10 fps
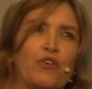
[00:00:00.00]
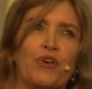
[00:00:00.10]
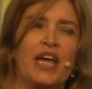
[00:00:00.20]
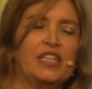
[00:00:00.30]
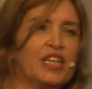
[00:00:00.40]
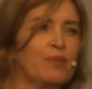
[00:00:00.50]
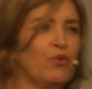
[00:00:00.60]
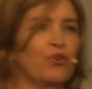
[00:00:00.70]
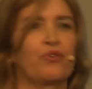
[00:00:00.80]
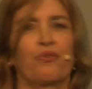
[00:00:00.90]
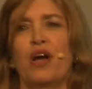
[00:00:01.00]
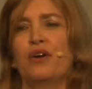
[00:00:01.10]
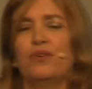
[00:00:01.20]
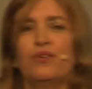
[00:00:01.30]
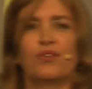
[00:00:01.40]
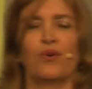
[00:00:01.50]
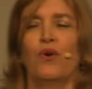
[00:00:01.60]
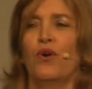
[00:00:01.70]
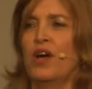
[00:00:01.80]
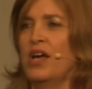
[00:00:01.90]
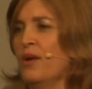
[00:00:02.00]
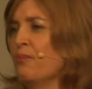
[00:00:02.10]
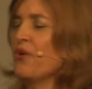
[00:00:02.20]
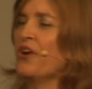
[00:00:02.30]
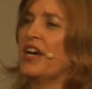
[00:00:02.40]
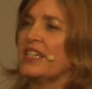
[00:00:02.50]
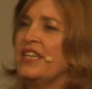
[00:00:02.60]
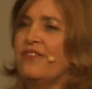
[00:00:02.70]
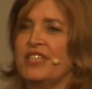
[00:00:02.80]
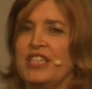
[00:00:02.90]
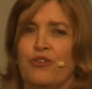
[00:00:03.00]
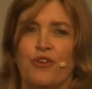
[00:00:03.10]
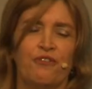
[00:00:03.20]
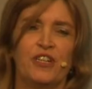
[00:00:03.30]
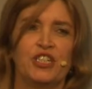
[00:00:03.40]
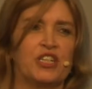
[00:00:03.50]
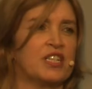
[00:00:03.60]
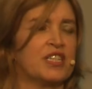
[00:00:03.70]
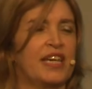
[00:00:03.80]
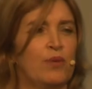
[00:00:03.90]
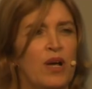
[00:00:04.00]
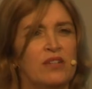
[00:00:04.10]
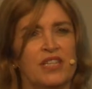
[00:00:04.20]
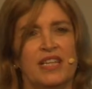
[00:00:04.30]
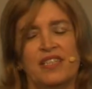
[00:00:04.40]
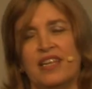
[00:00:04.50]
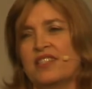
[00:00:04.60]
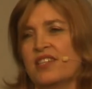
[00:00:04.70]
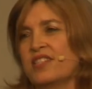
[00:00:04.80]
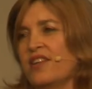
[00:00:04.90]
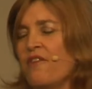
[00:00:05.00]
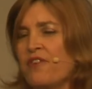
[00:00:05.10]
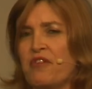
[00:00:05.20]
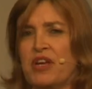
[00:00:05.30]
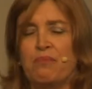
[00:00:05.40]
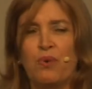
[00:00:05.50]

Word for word: creating more growth or productivity or efficiency, whilst these things are, are very